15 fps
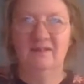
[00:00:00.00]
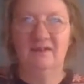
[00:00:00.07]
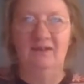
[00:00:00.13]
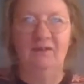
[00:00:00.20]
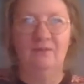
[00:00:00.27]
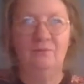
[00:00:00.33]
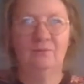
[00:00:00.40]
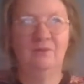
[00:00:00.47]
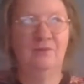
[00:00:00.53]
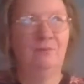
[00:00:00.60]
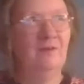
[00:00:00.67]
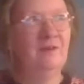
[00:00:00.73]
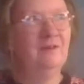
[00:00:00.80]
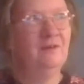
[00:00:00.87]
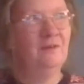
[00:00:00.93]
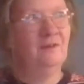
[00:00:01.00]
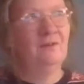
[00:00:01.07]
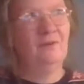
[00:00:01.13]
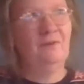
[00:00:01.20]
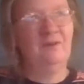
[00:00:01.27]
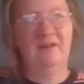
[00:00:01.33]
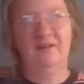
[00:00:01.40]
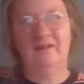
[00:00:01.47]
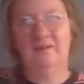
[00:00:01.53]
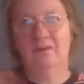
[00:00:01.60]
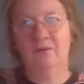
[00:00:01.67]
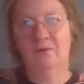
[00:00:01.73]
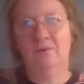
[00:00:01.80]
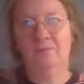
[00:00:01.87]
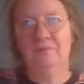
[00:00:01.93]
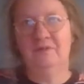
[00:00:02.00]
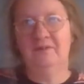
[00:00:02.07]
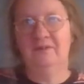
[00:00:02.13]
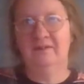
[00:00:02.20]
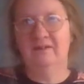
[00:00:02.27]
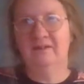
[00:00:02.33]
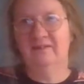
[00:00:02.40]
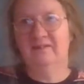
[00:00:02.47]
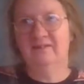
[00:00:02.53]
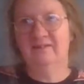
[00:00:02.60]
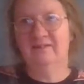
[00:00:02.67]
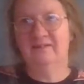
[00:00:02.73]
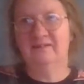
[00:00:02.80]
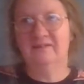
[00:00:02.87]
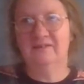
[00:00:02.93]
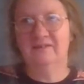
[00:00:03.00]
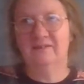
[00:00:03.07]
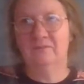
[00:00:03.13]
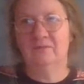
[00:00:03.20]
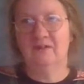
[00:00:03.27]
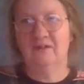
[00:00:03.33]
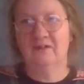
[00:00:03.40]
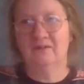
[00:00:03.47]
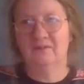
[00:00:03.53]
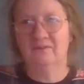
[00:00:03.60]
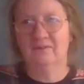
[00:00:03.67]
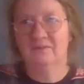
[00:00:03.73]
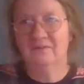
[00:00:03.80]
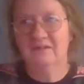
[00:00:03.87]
out with the window and open, and wow.